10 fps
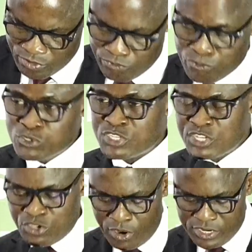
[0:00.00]
Food
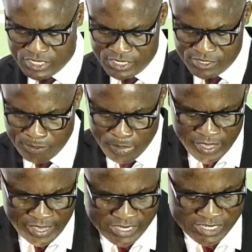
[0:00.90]
security
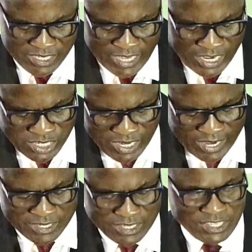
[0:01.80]
is
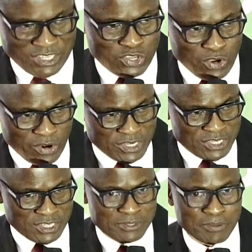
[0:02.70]
national
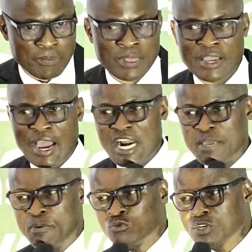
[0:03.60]
security. I
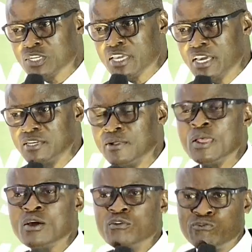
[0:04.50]
repeat once again,
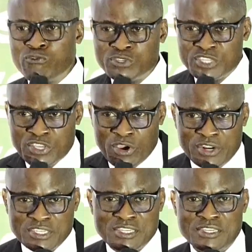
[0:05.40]
food
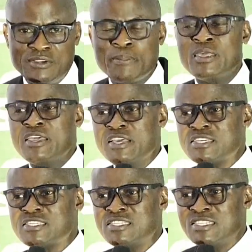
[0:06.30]
security
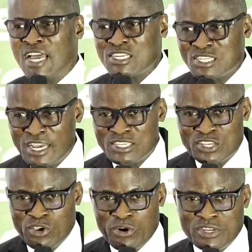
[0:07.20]
is national
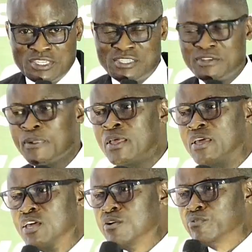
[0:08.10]
security.
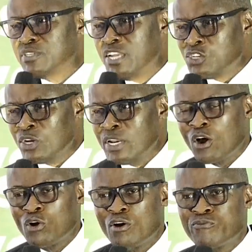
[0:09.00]
If nation that
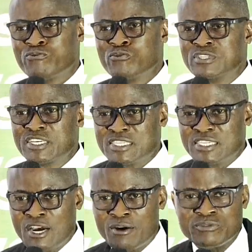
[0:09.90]
cannot food
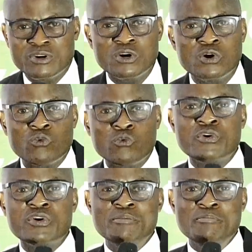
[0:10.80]
itself will
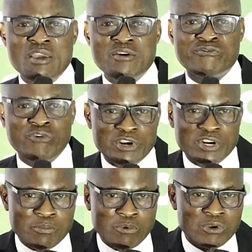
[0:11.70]
remain
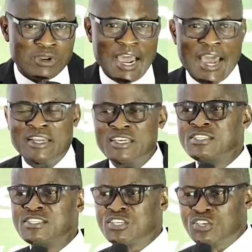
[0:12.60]
vulnerable and
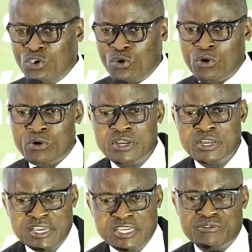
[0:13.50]
insecure
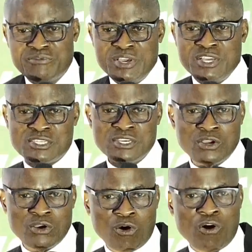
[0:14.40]
in the face
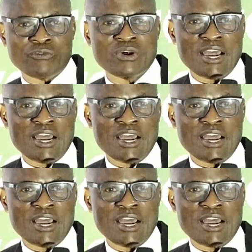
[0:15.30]
of other